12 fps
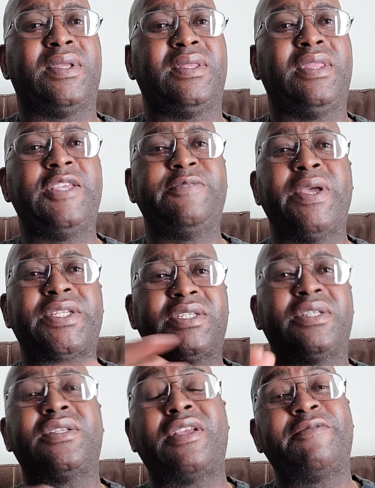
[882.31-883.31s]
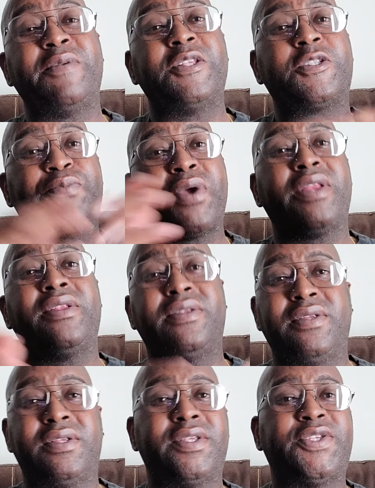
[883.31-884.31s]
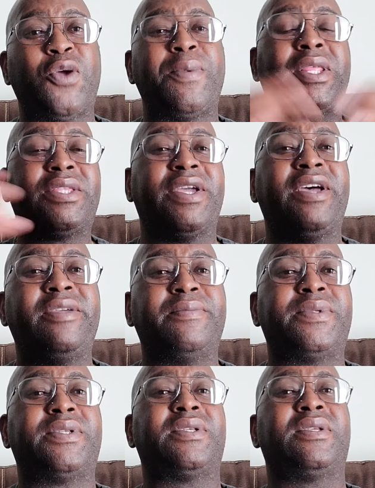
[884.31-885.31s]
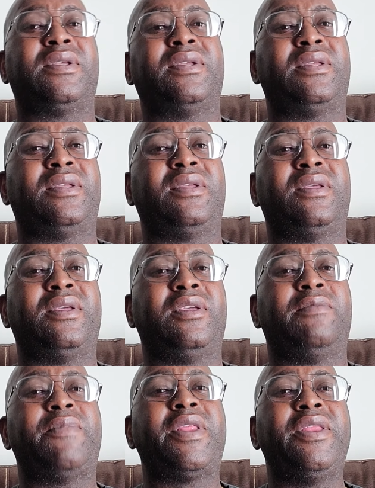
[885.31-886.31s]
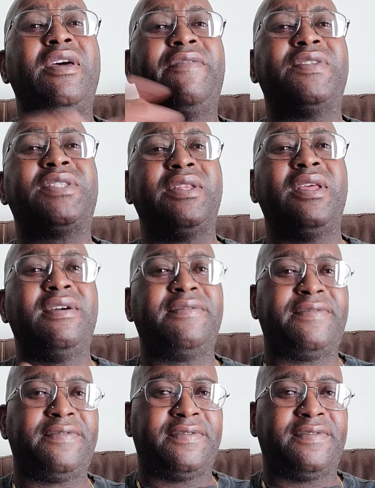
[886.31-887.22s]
These messages have been spread so many times, but enough is enough.